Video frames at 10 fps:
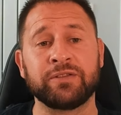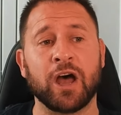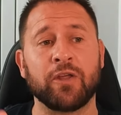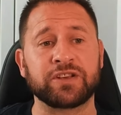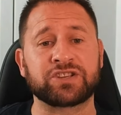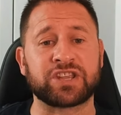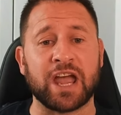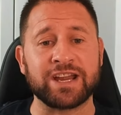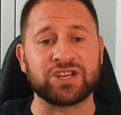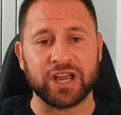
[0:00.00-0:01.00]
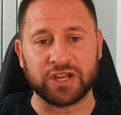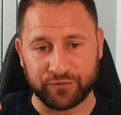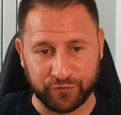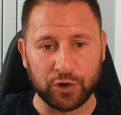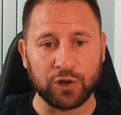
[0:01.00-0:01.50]
at this stage, it's
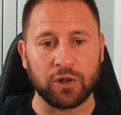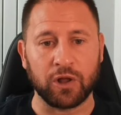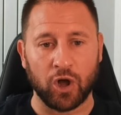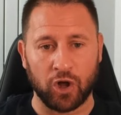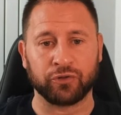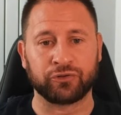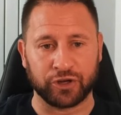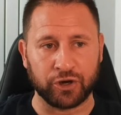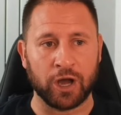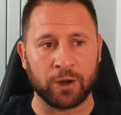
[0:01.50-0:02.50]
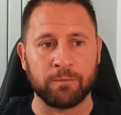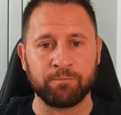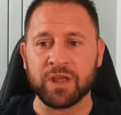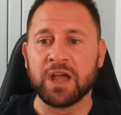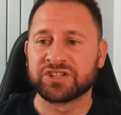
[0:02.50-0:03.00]
full on denial.
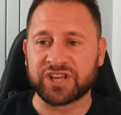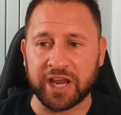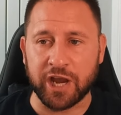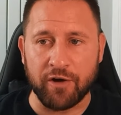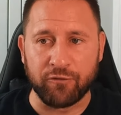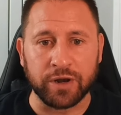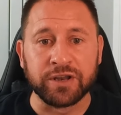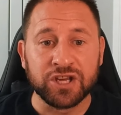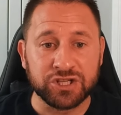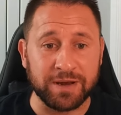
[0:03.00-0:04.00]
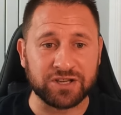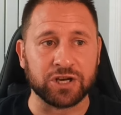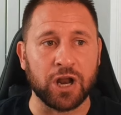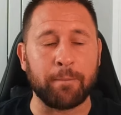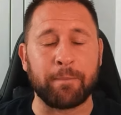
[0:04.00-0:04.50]
Take care, everyone. Smash the
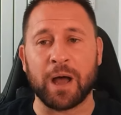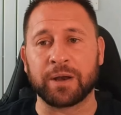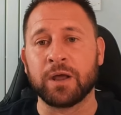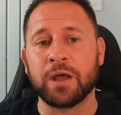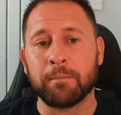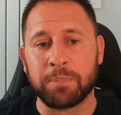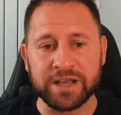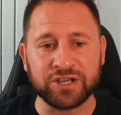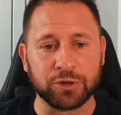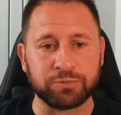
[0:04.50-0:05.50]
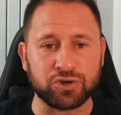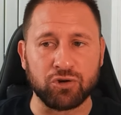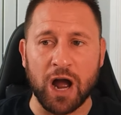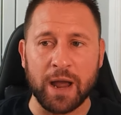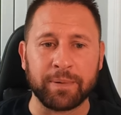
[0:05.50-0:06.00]
like button. Please
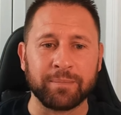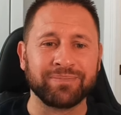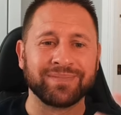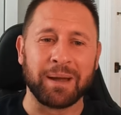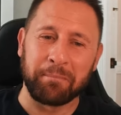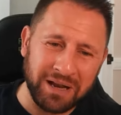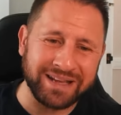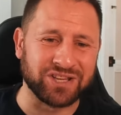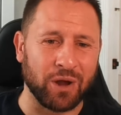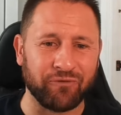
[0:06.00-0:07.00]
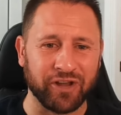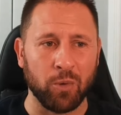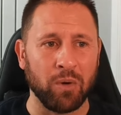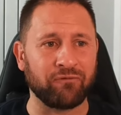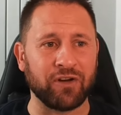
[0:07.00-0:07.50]
subscribe. And please don't think I
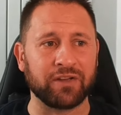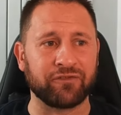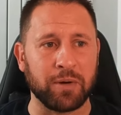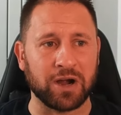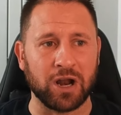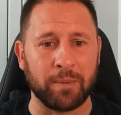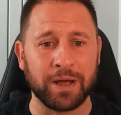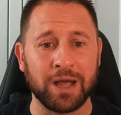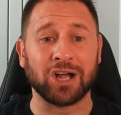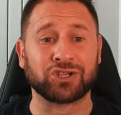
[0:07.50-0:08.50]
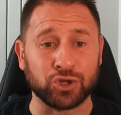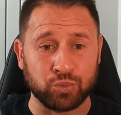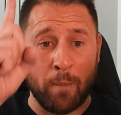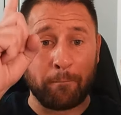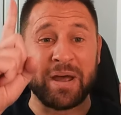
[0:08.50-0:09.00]
want failure for my club. I just
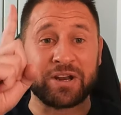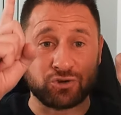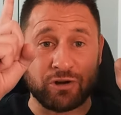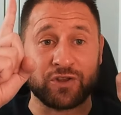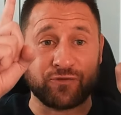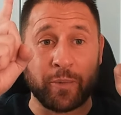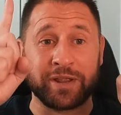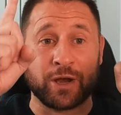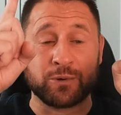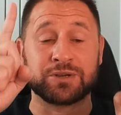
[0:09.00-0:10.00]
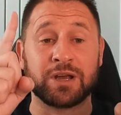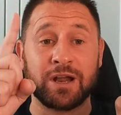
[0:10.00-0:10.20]
want better transfer windows